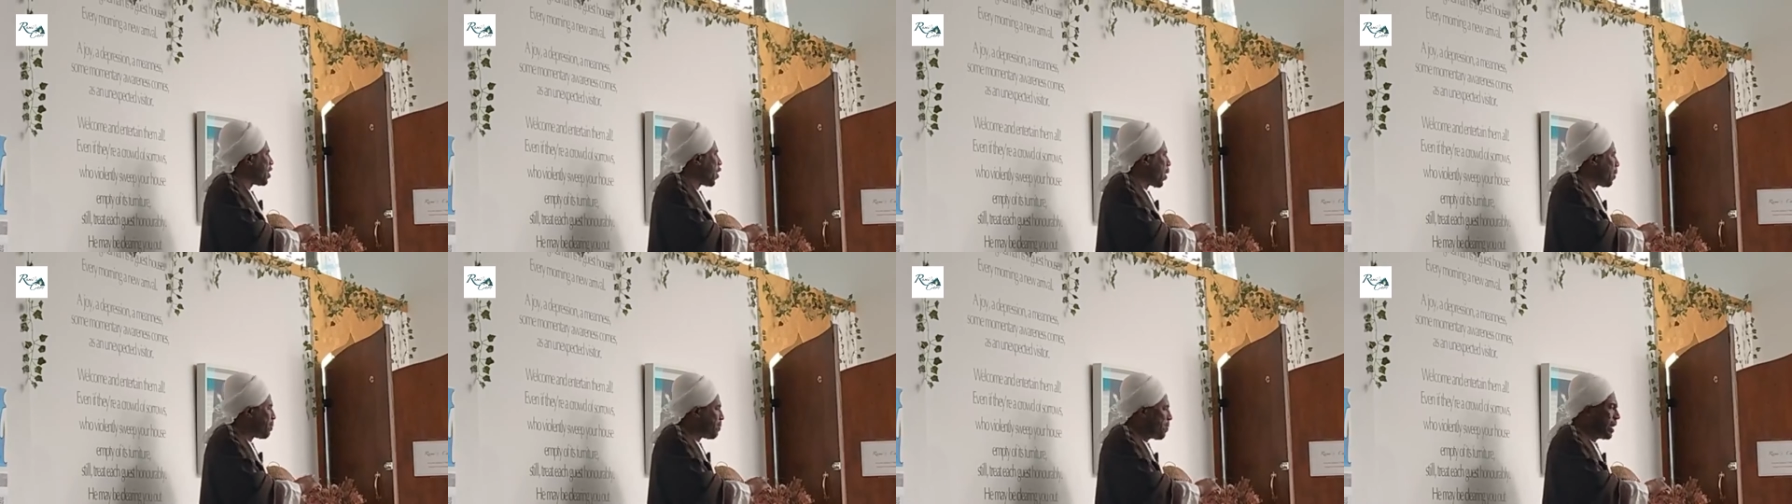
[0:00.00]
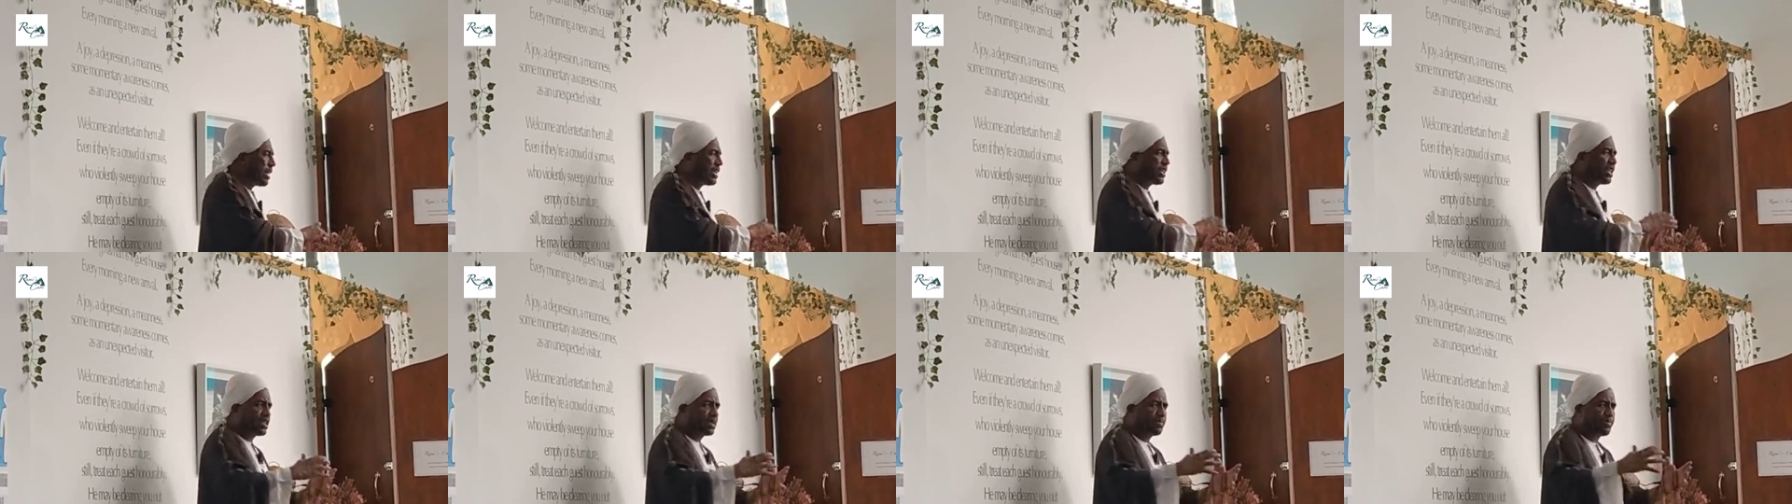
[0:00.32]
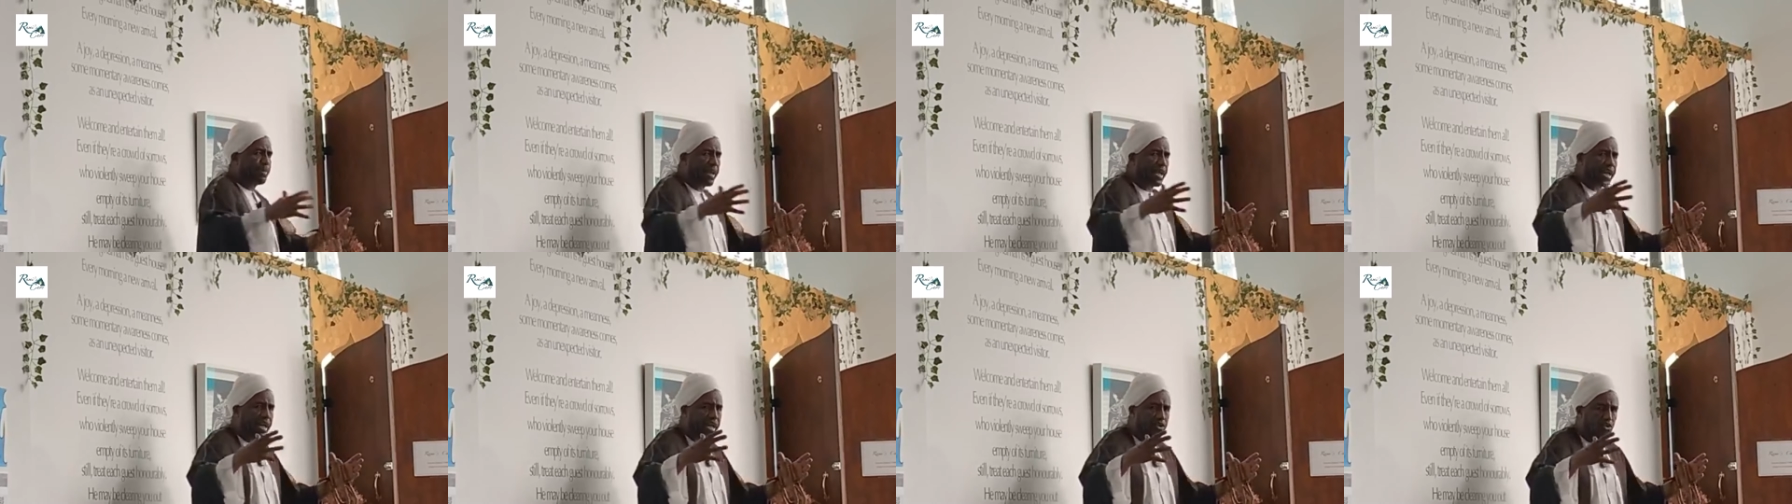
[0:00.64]
Obedience
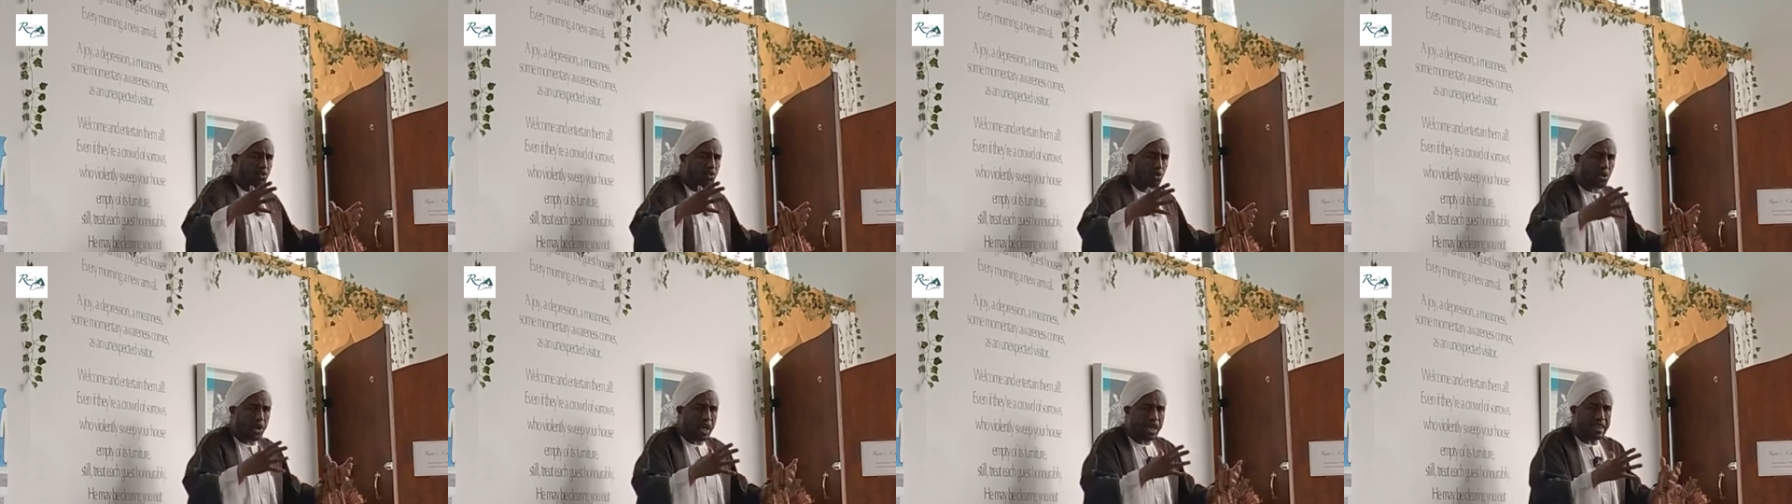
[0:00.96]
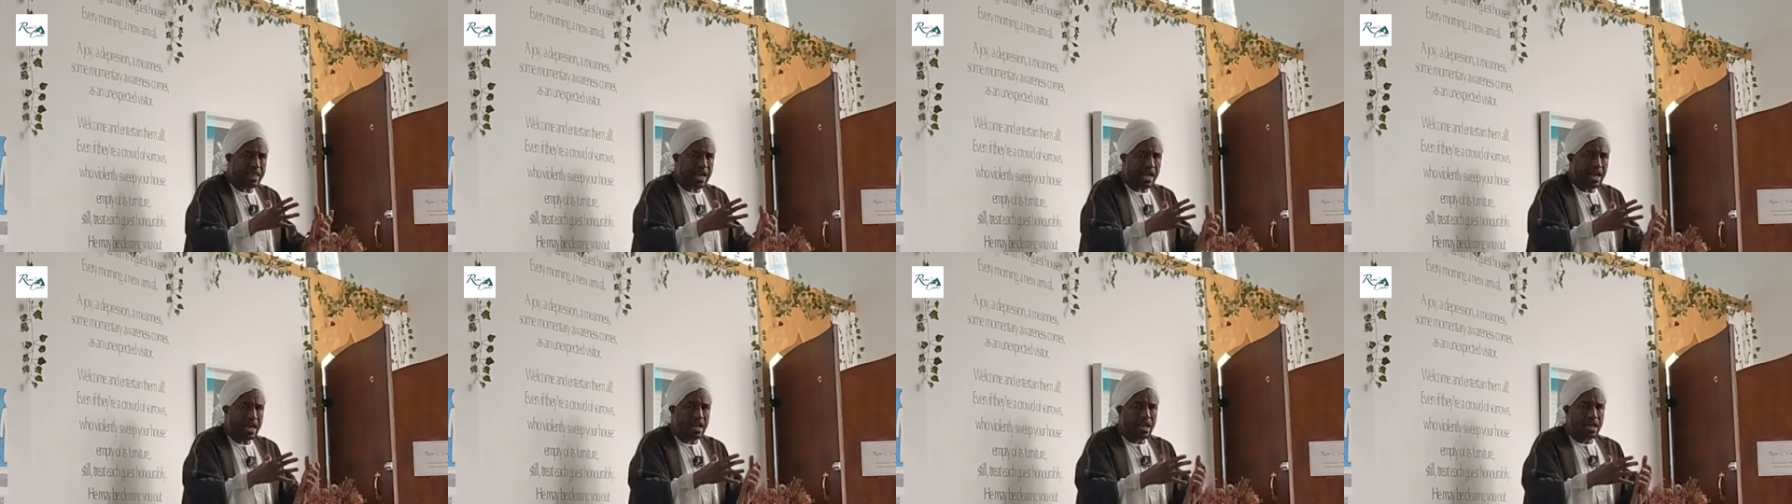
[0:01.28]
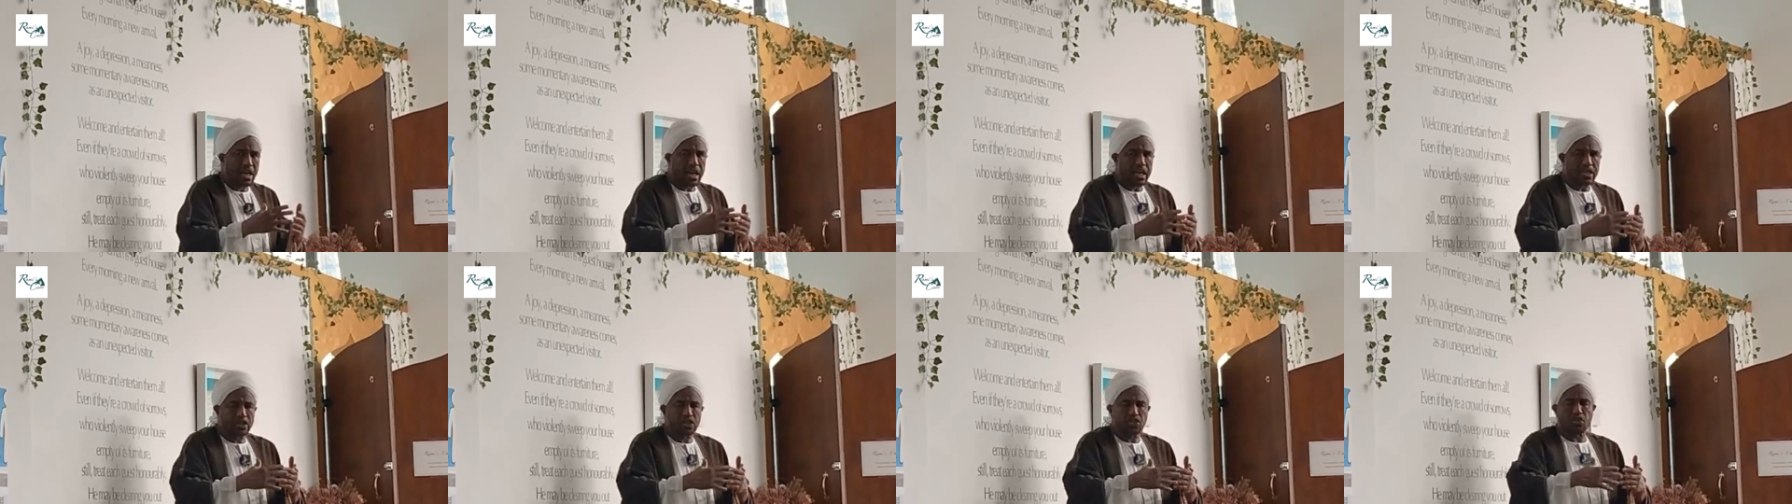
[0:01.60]
brings us together
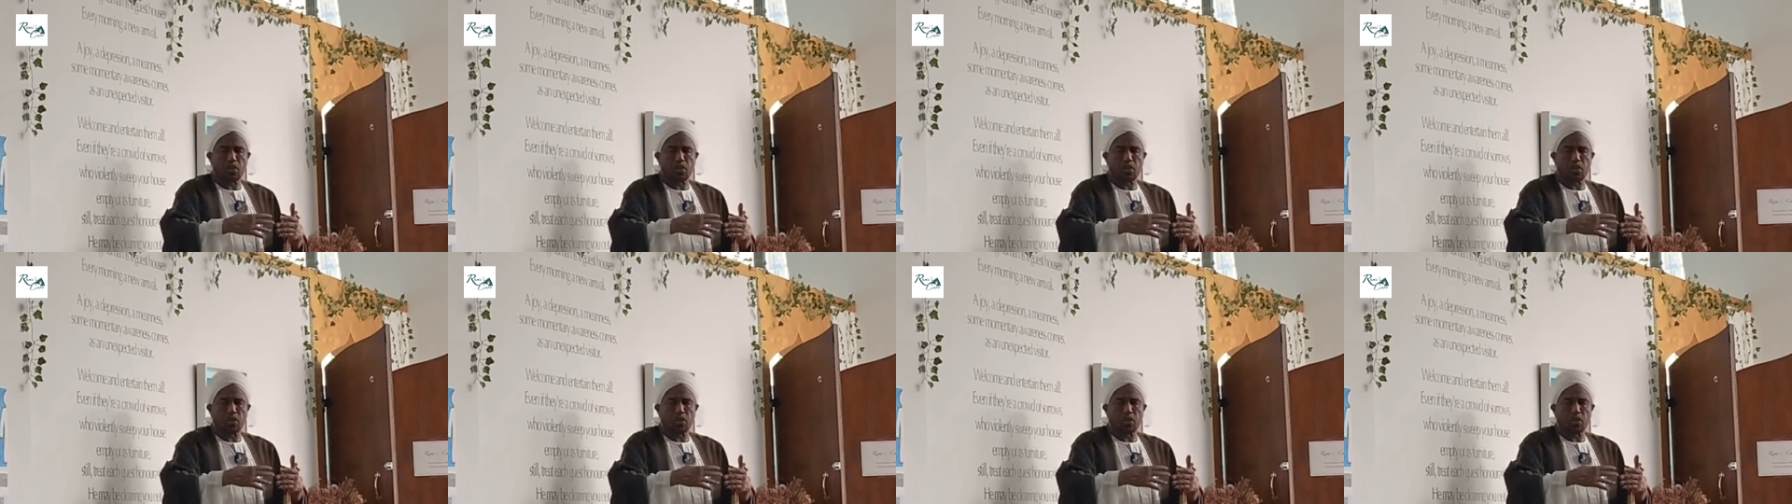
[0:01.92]
and